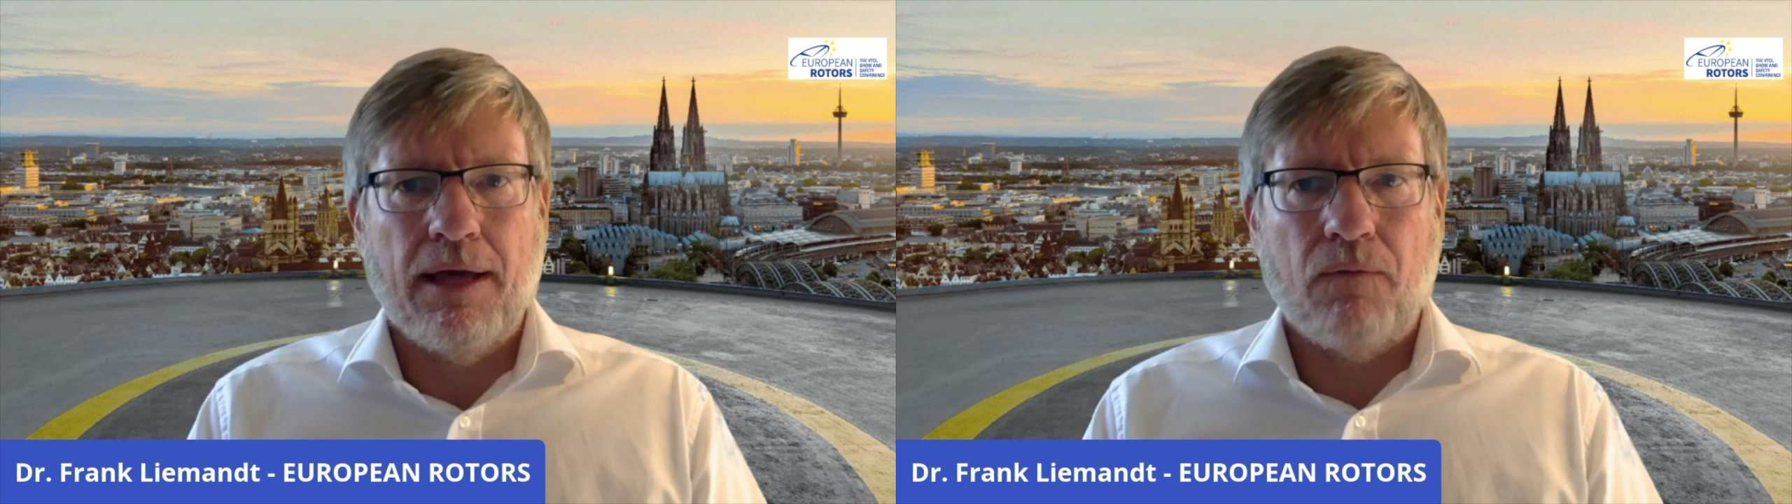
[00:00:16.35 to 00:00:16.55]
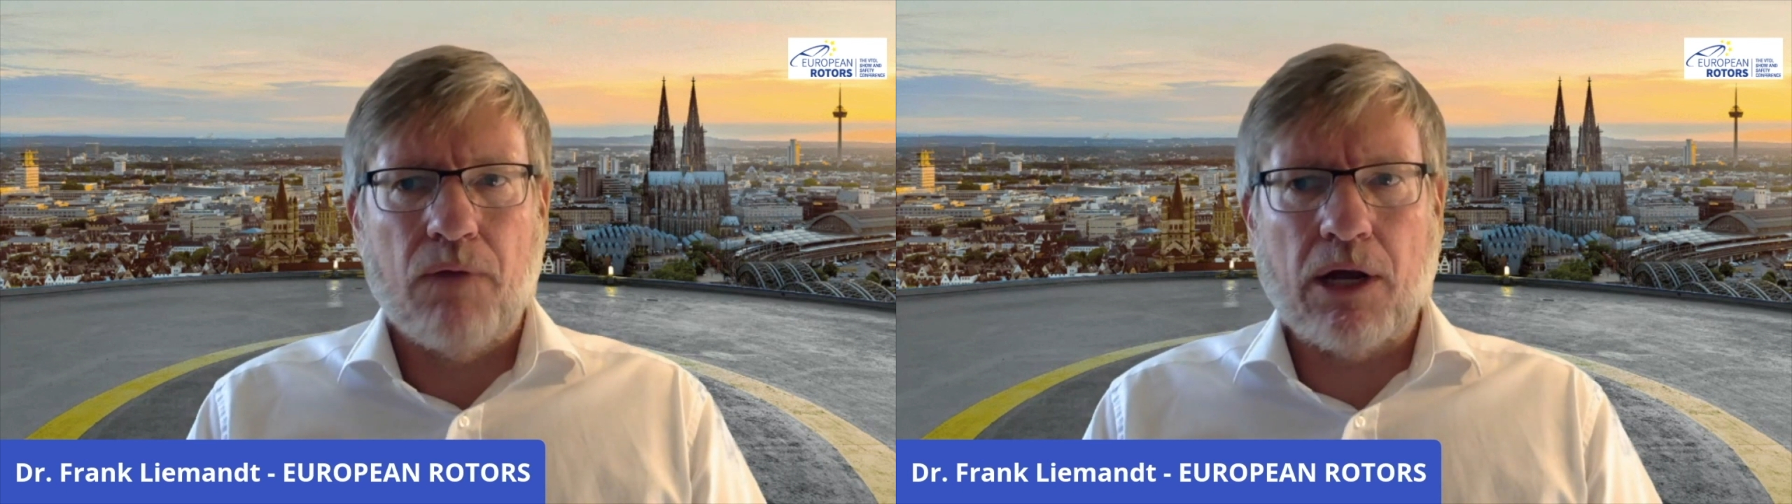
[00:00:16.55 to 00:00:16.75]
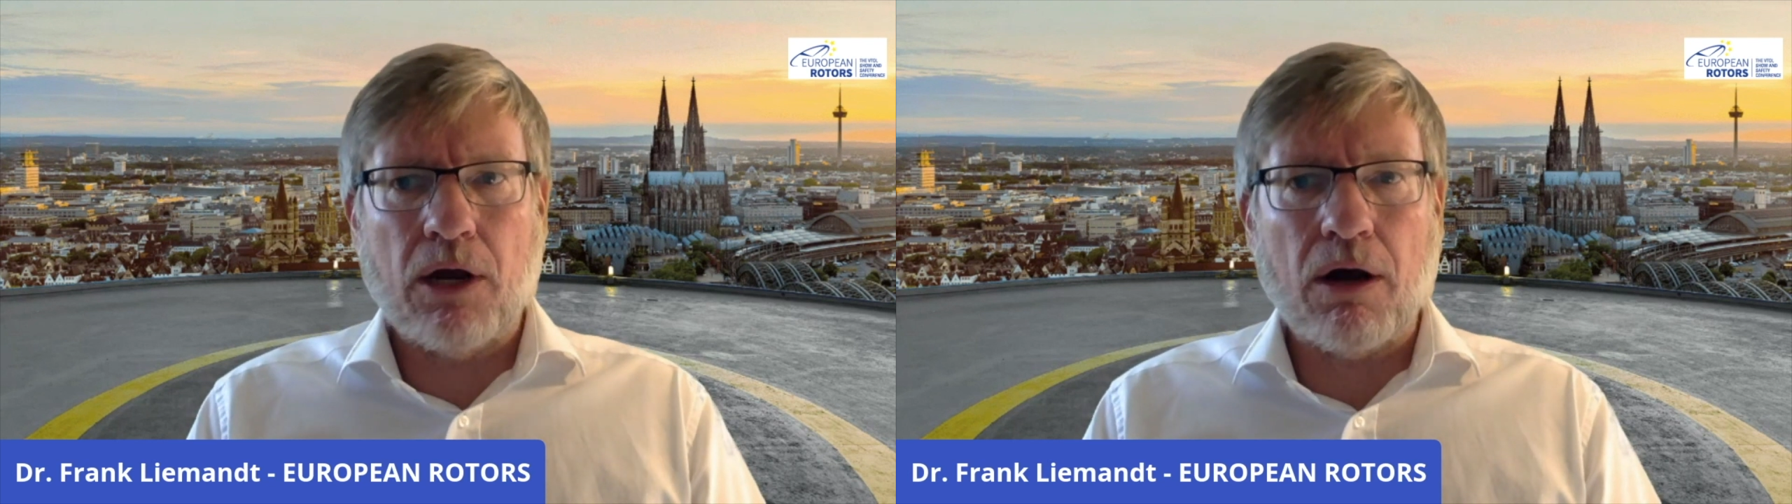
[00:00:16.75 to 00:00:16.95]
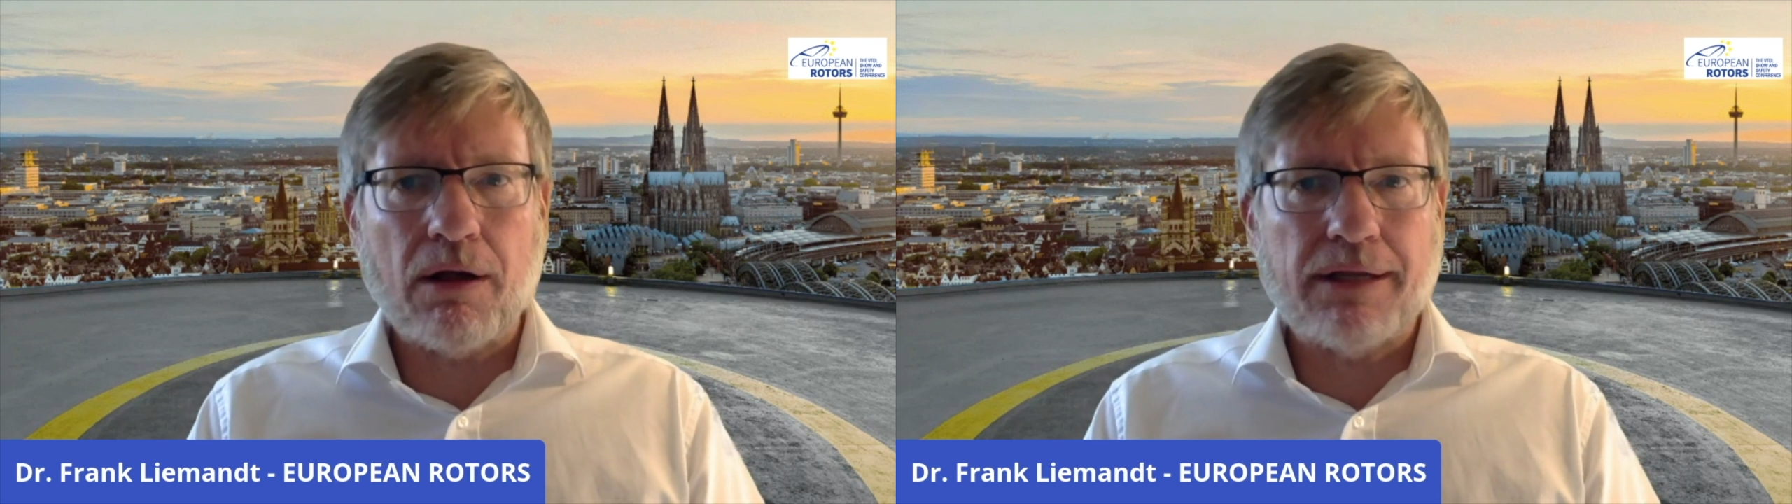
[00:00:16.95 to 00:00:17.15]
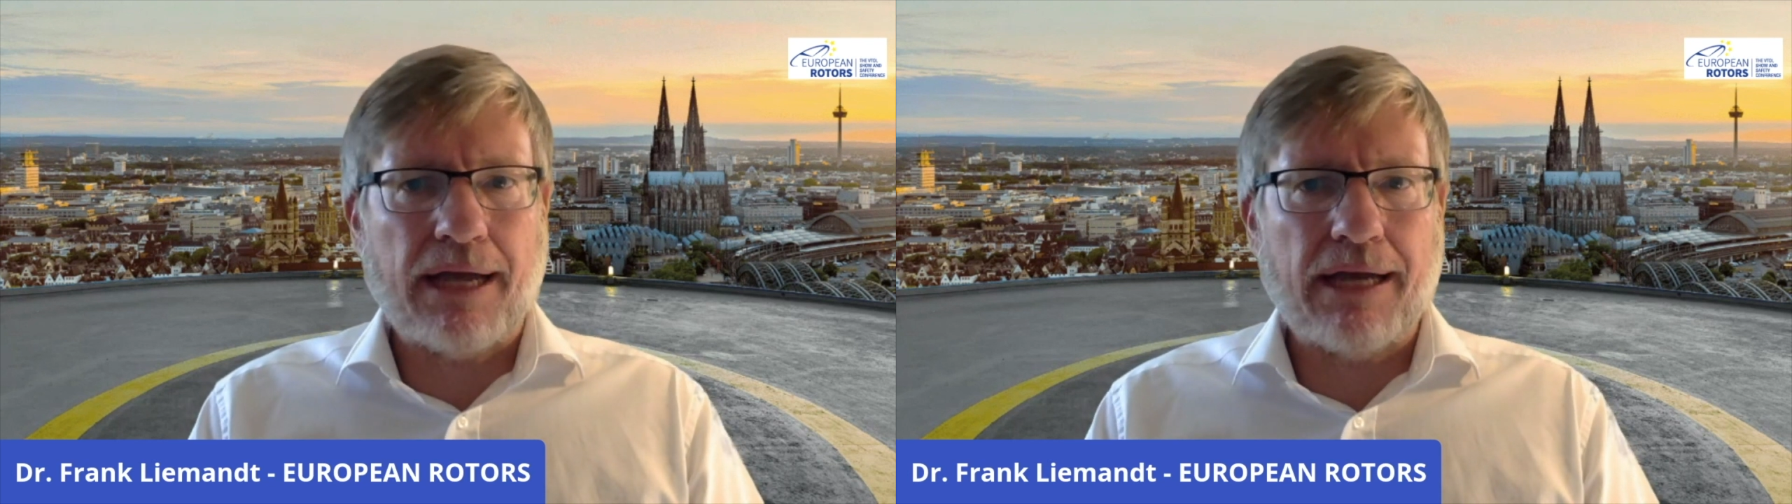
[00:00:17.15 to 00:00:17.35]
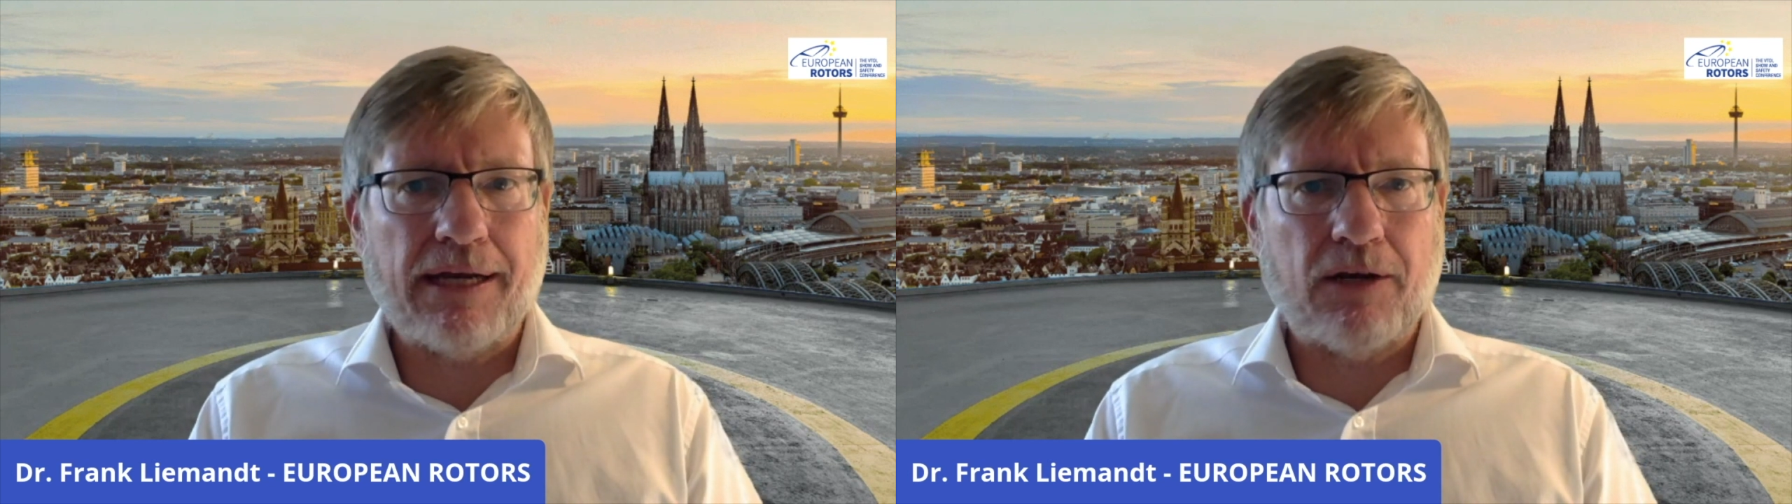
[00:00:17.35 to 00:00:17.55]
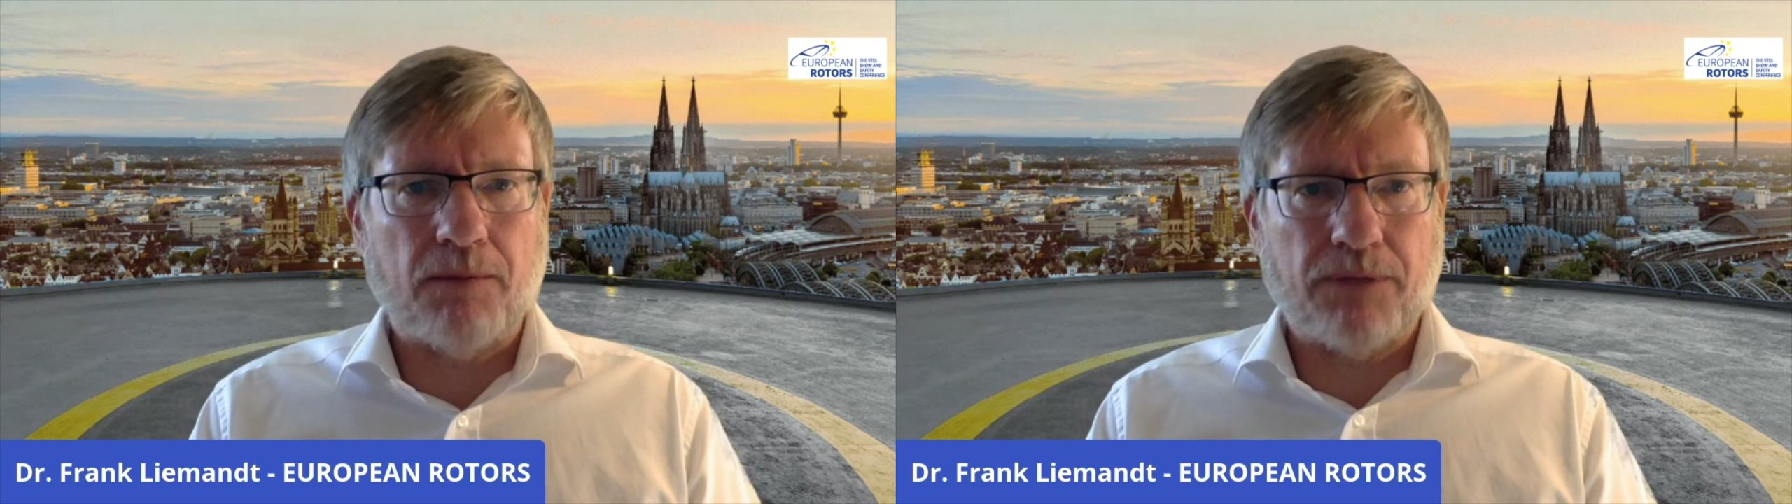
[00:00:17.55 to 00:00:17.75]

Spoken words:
We call the helicopter